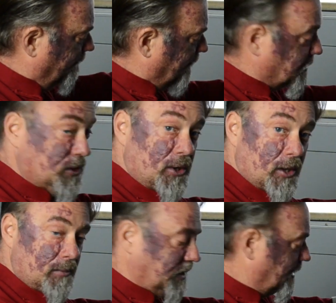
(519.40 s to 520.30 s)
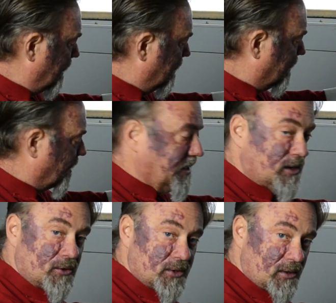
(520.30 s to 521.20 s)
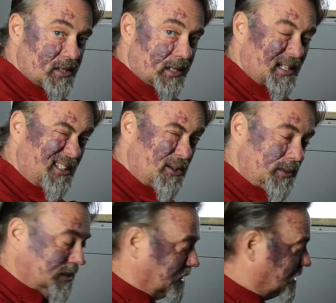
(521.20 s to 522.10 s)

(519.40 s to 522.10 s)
then the thinner starts to get a little bit